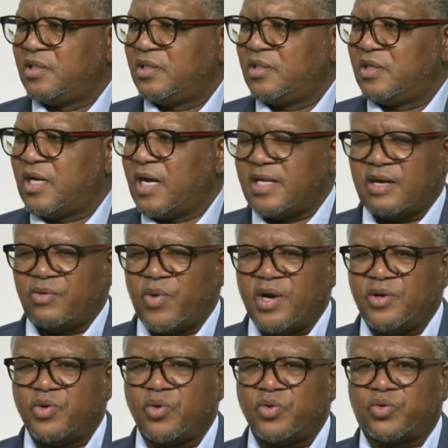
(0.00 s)
And then when
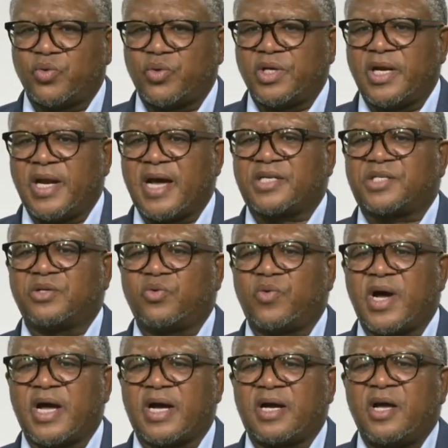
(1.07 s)
you do election
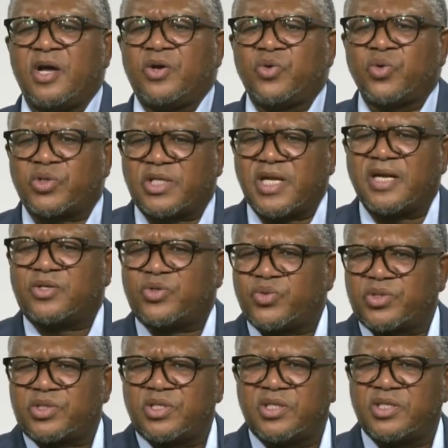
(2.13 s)
work, you start to
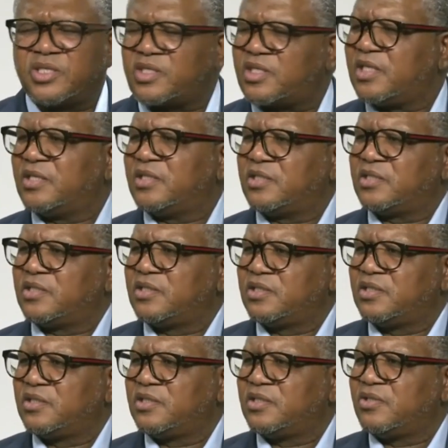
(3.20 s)
see these things
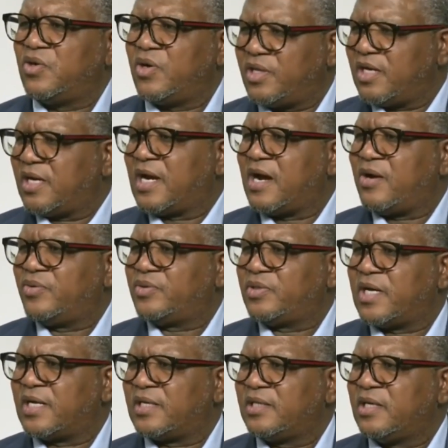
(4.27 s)
on the ground,
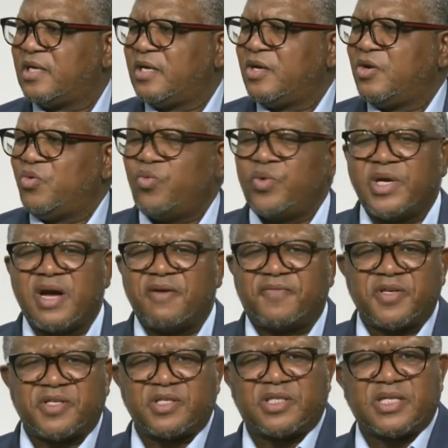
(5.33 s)
that we are
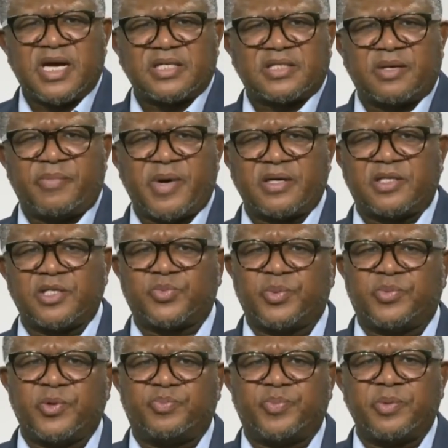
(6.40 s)
visitors among these
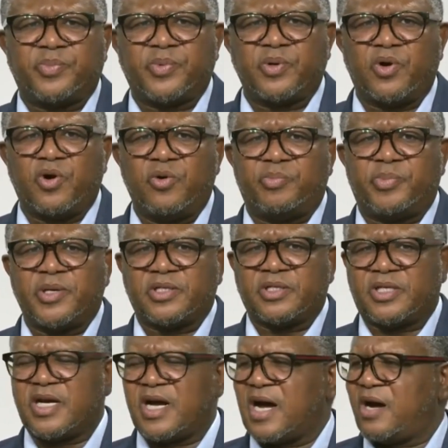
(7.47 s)
people. People opened
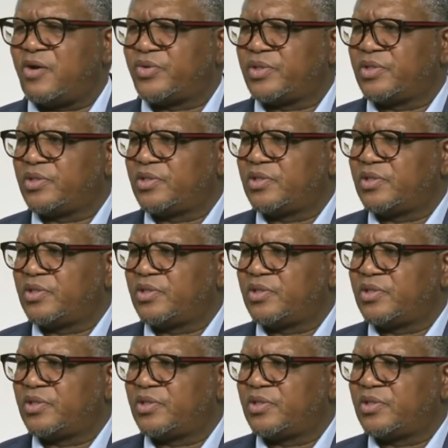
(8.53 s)
their houses